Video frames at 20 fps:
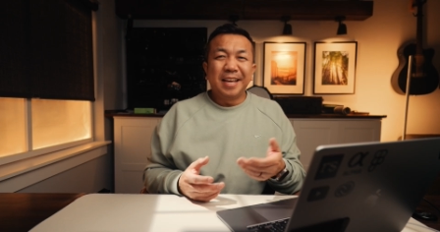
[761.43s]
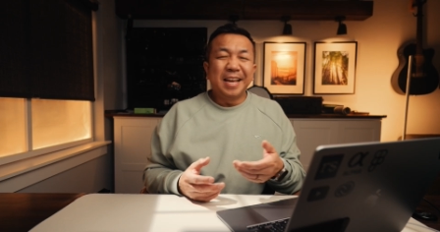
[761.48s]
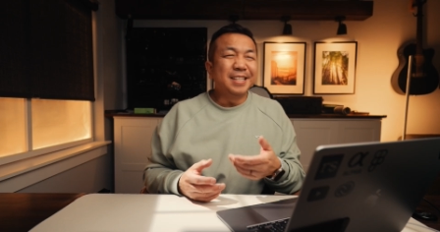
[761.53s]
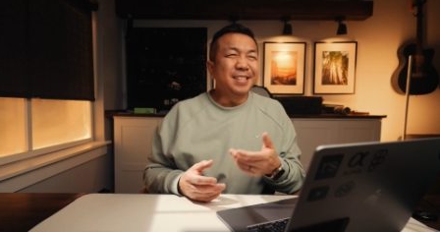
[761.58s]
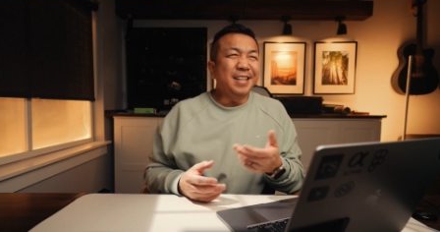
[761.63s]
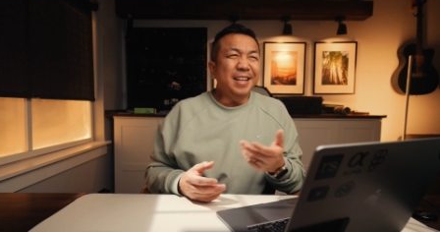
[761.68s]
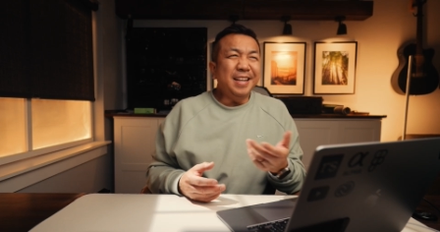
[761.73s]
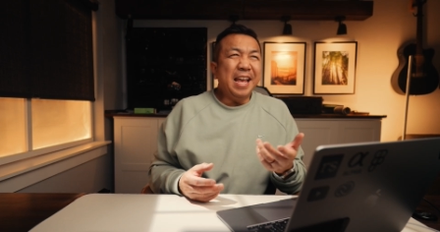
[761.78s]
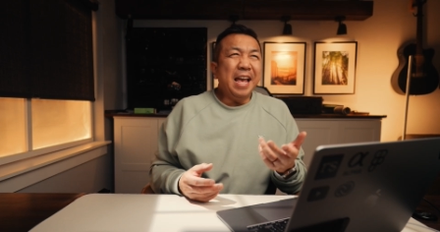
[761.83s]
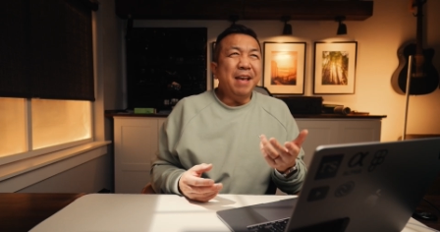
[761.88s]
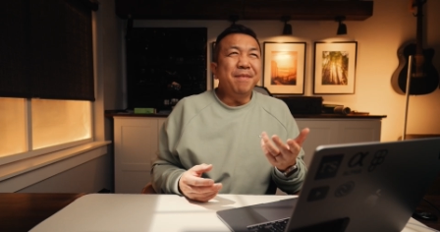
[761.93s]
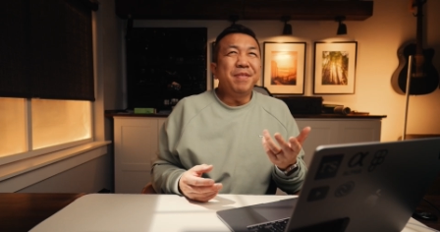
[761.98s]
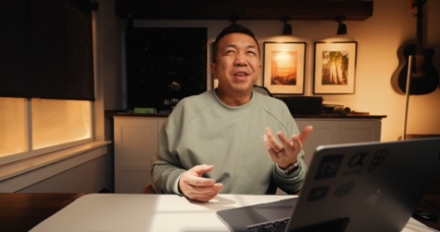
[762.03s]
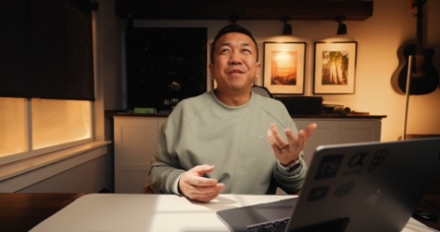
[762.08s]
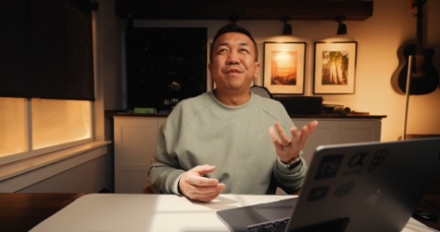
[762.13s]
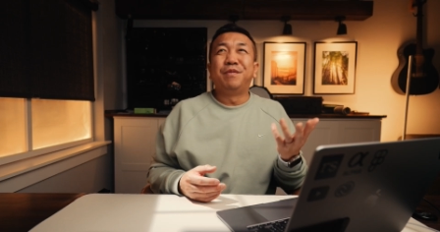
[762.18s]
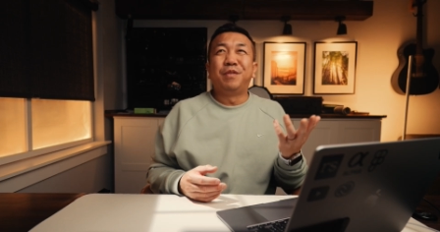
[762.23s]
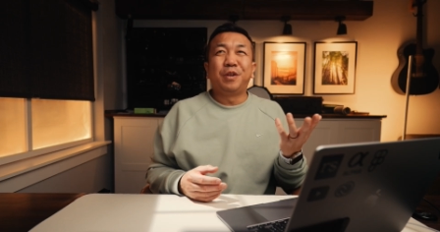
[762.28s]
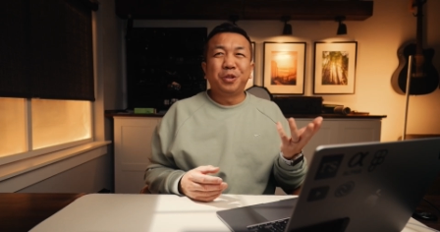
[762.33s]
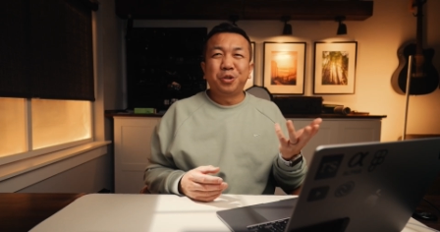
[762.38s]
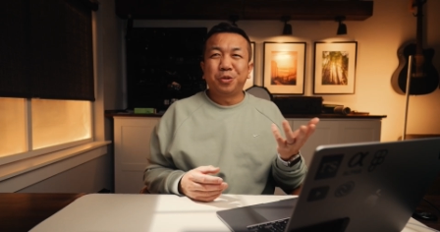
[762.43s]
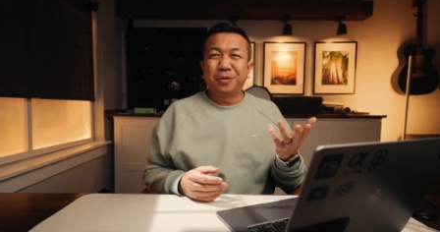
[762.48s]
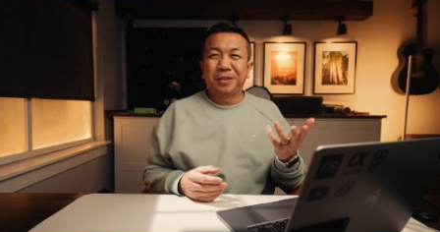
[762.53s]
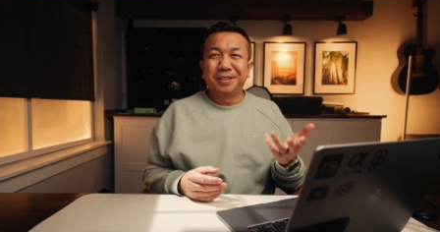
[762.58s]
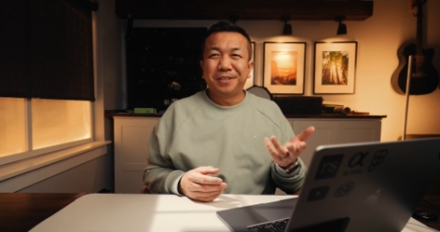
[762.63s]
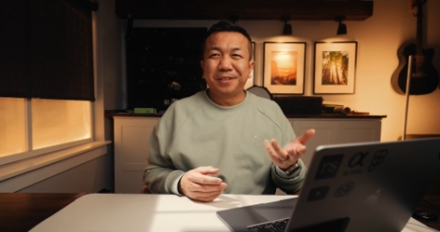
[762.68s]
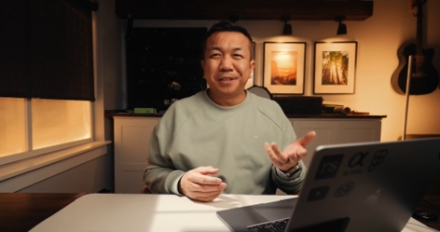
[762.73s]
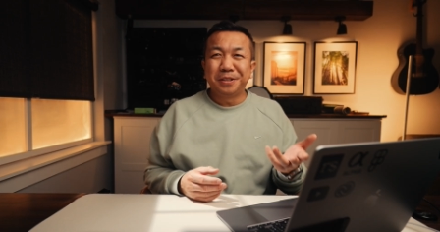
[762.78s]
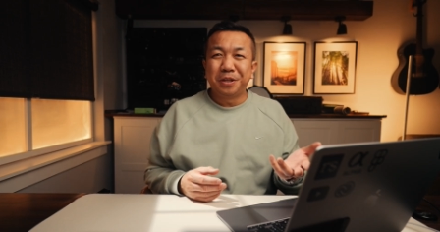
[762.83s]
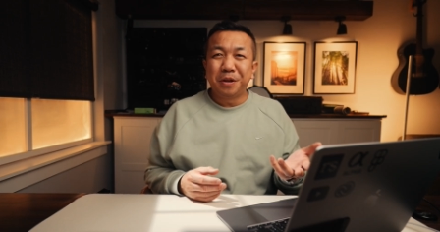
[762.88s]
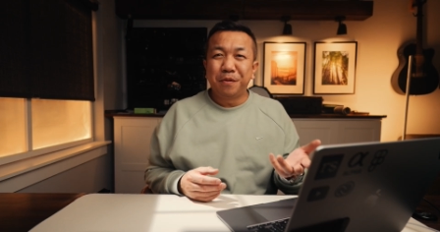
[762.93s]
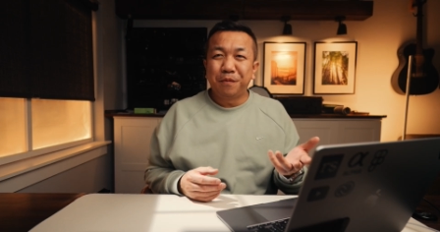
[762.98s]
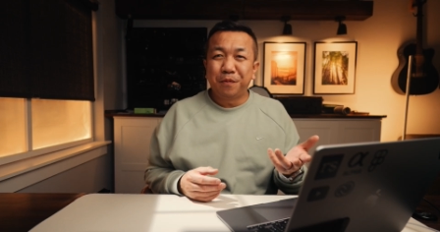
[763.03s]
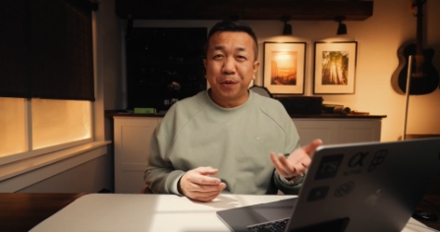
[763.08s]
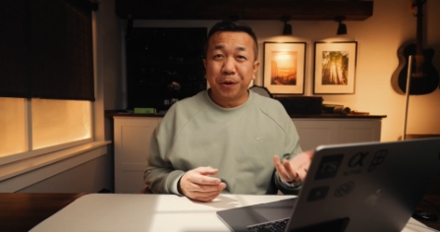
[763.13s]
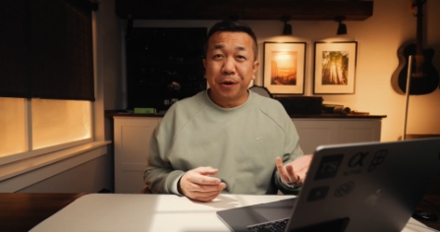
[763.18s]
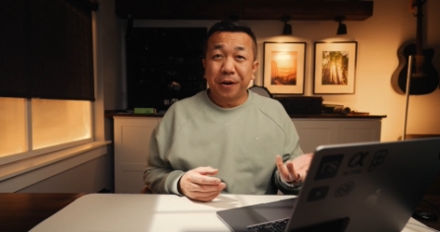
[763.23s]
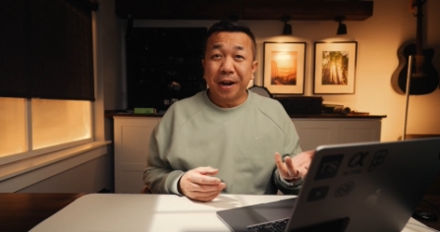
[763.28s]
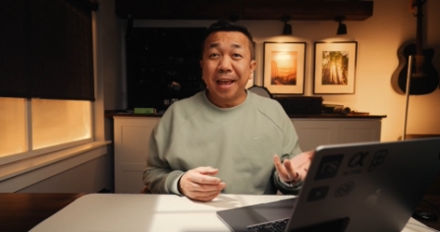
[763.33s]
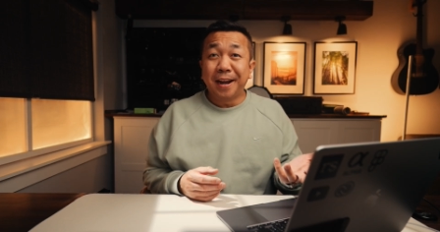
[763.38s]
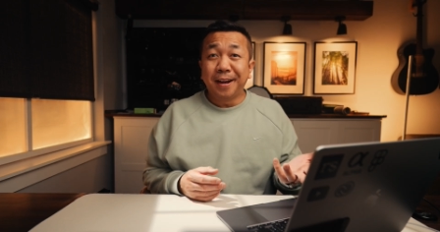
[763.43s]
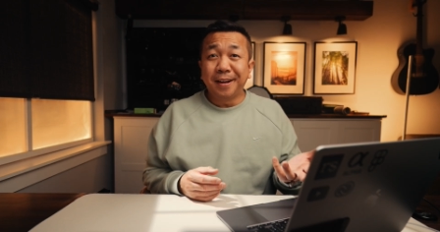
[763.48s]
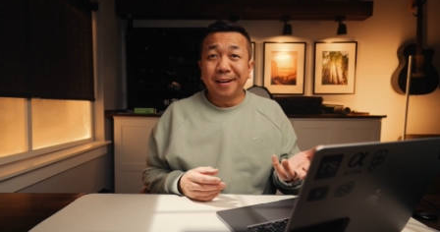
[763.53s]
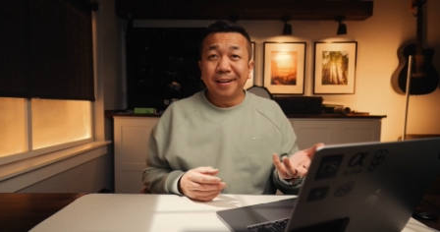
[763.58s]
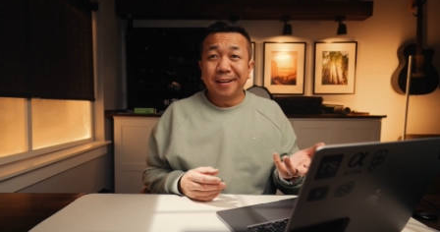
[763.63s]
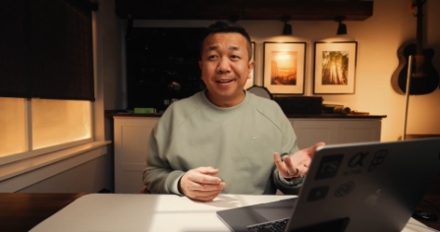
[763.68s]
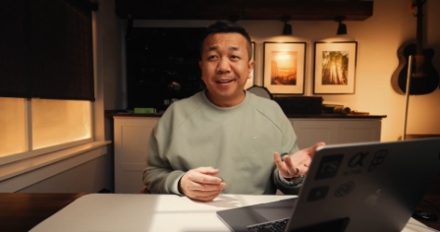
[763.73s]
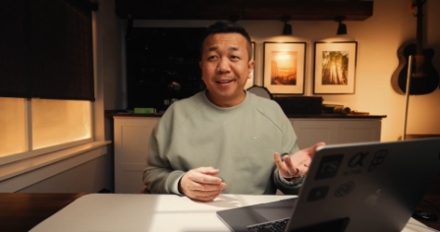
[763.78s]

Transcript: It's like having a virtual assistant for your edit.